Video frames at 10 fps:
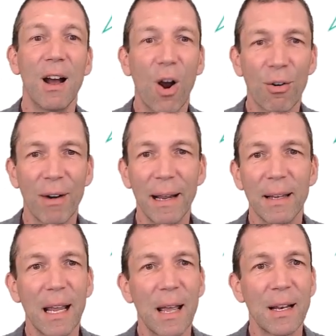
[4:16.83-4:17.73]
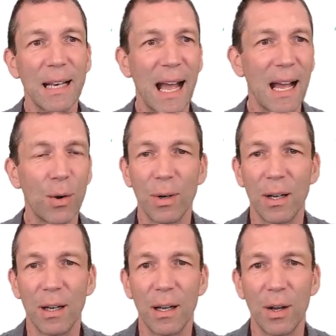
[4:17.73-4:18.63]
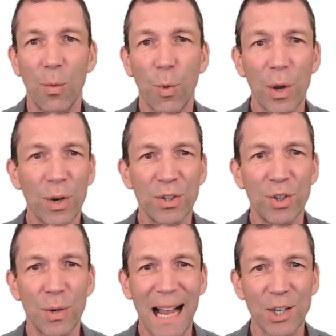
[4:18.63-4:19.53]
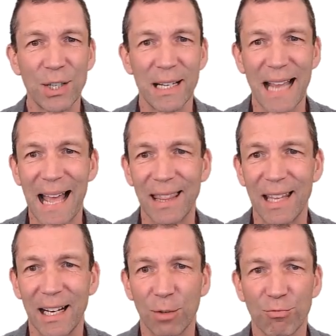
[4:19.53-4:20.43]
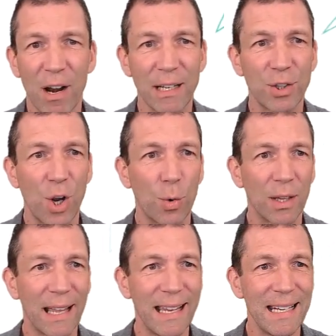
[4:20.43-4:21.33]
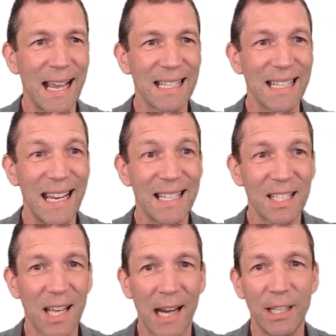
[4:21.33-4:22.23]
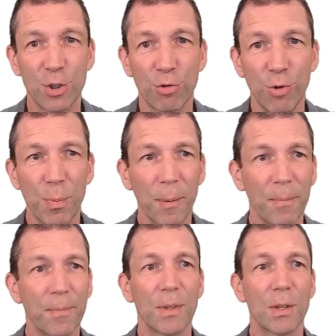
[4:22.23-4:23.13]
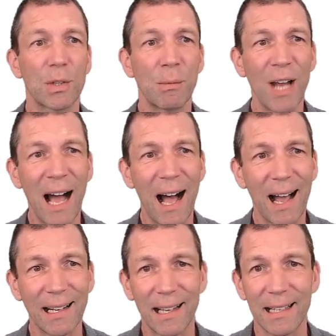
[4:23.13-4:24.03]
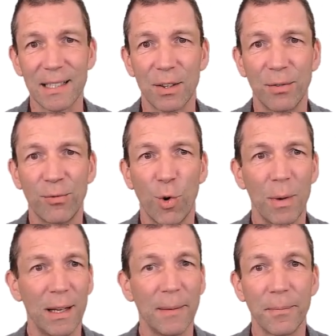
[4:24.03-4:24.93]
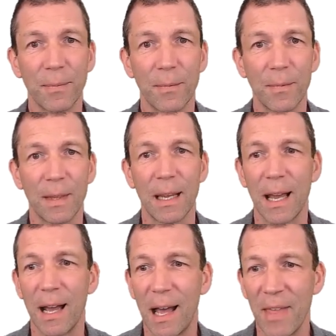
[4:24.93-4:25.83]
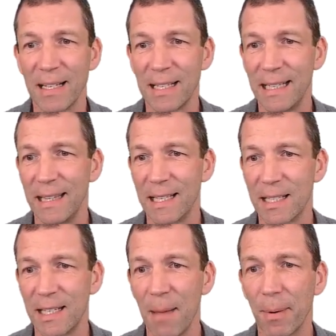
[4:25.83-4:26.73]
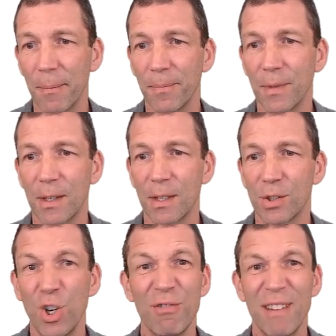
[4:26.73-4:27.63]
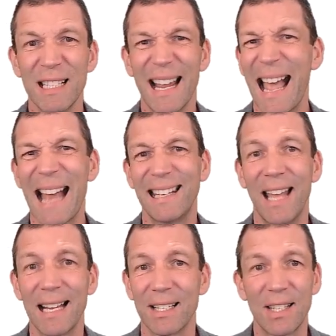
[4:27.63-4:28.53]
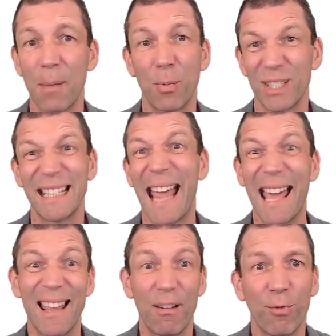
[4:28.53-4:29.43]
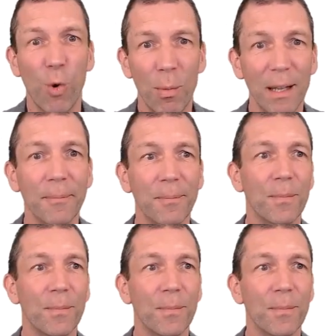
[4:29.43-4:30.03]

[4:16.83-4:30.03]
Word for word: All right, now what I want to do actually is add that little running total, that index, inside each group. So I'm going to highlight the formula and then delete this step. So the only reason I added that step was to get that formula.